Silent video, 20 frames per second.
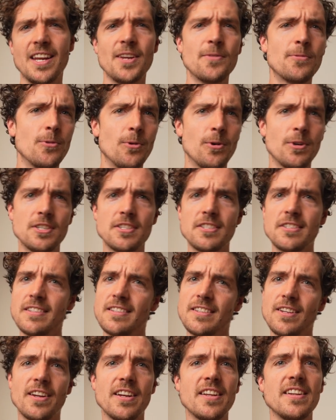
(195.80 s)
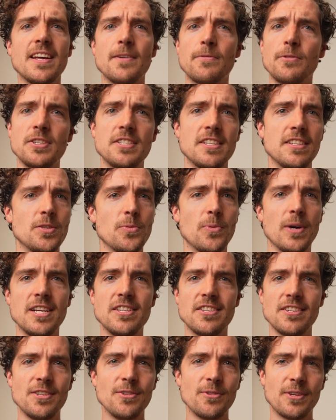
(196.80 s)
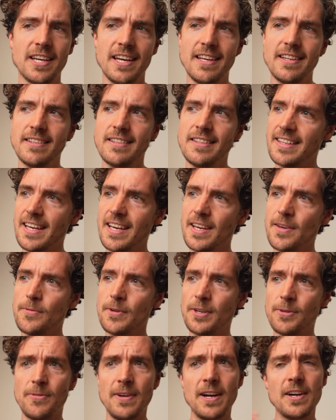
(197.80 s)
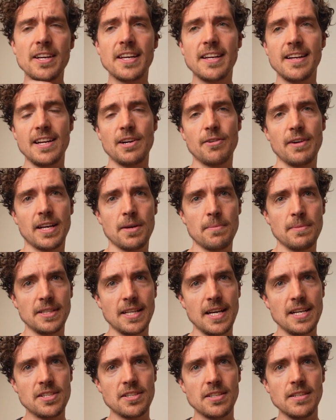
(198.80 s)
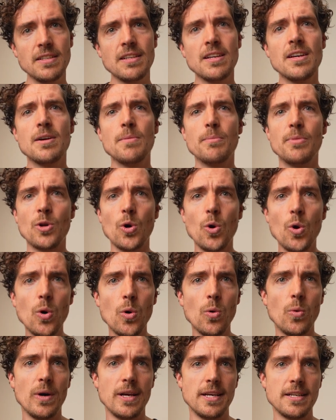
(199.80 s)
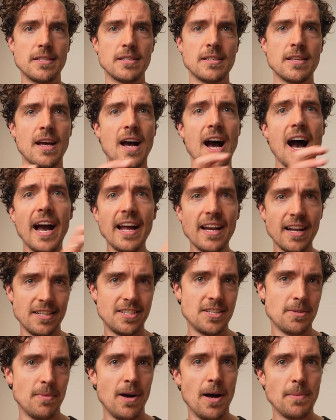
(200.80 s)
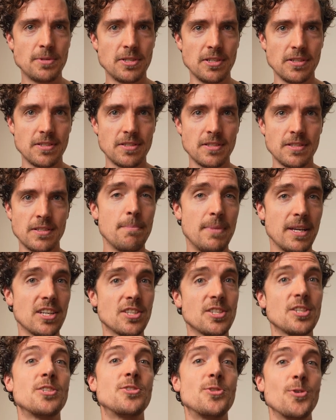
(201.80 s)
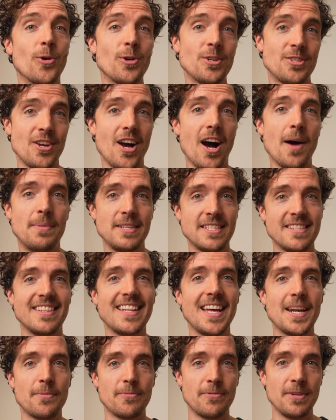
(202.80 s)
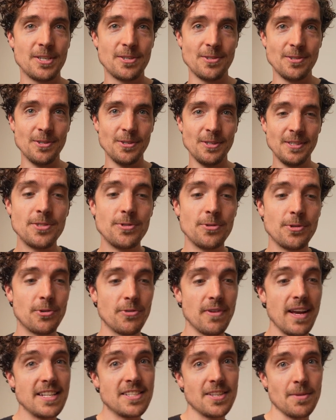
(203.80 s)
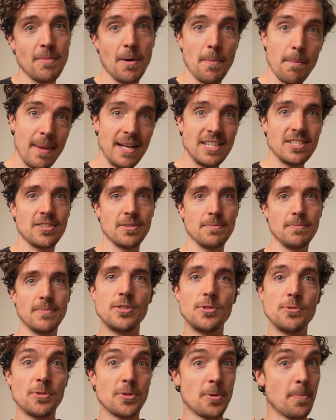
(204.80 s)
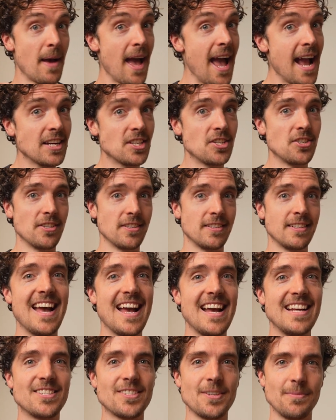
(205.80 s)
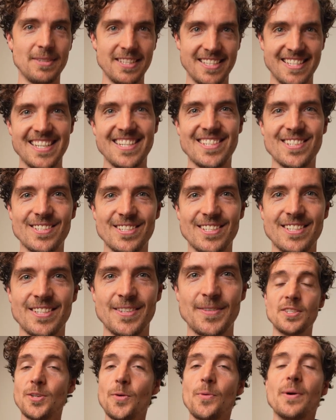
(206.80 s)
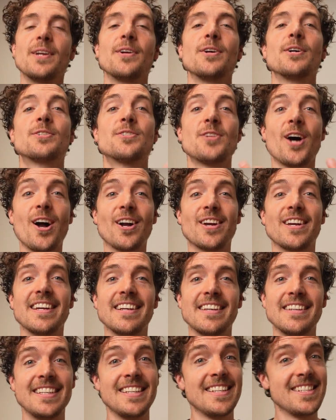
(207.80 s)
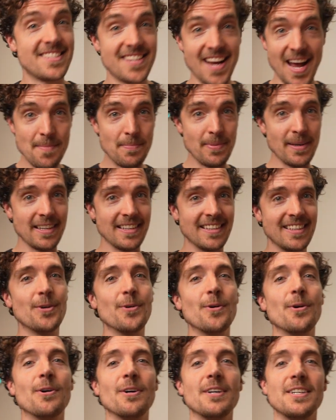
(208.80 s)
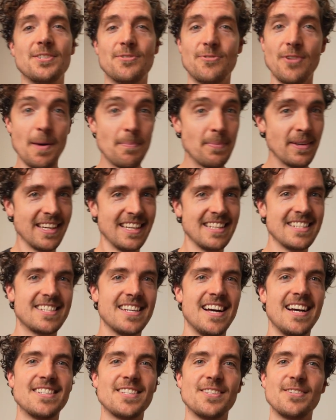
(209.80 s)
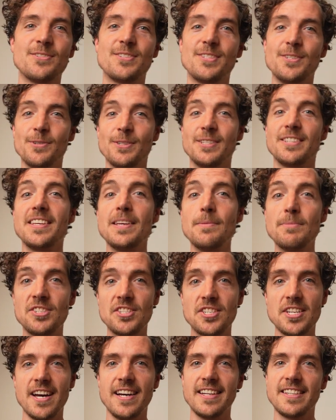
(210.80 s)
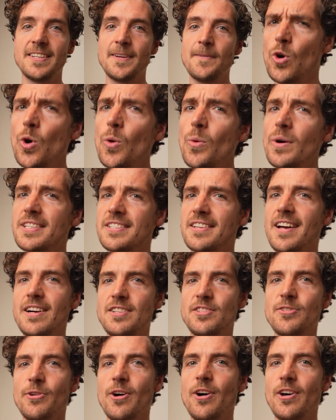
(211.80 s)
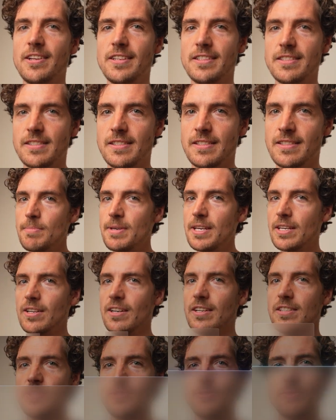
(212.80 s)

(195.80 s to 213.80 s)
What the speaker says: And of course, not in every situation you can give a very clear recommendation, but always highlight some options, because it's your job as a data professional to create some momentum to some action and some decisions. So whether you're talking, typing, or dropping insights into a Teams chat, always guide your audience, because